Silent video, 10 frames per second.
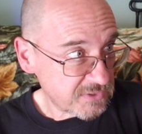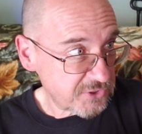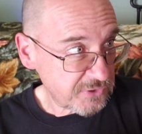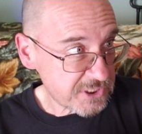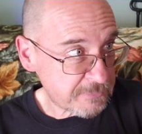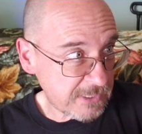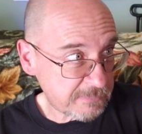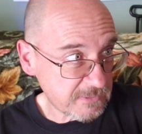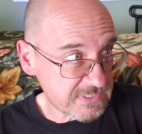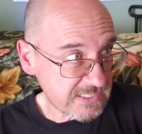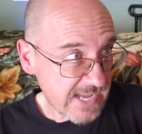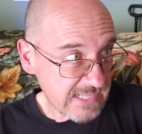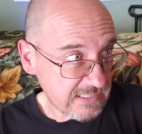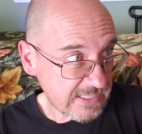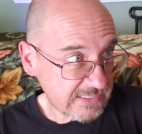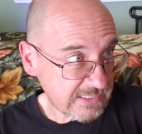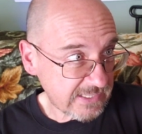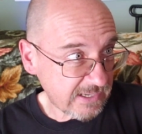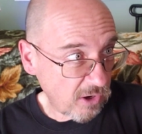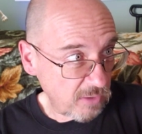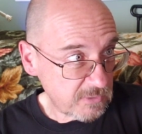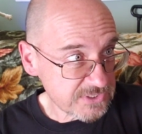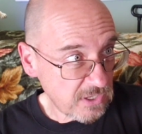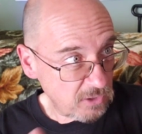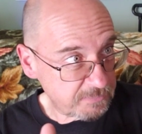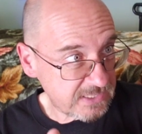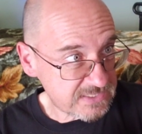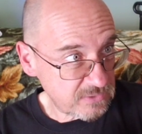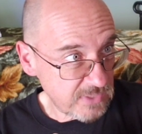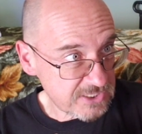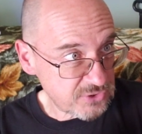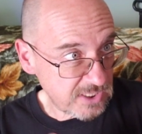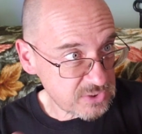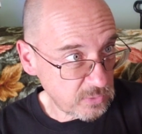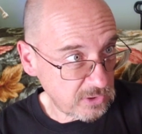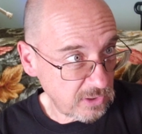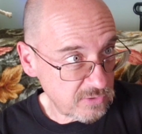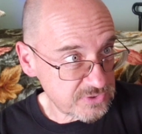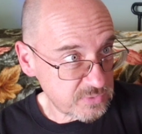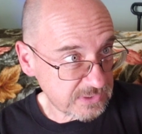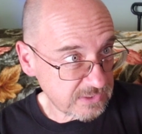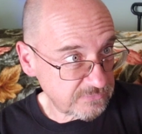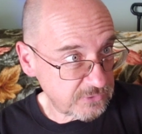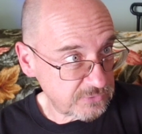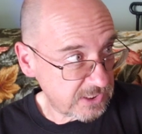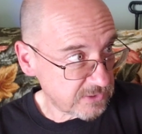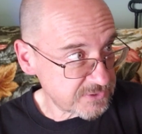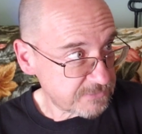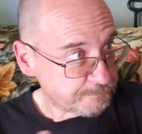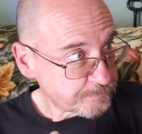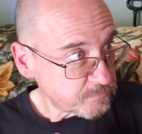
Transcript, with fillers: Turkish people did not like it, and almost all pizza restaurants were closed within a few years.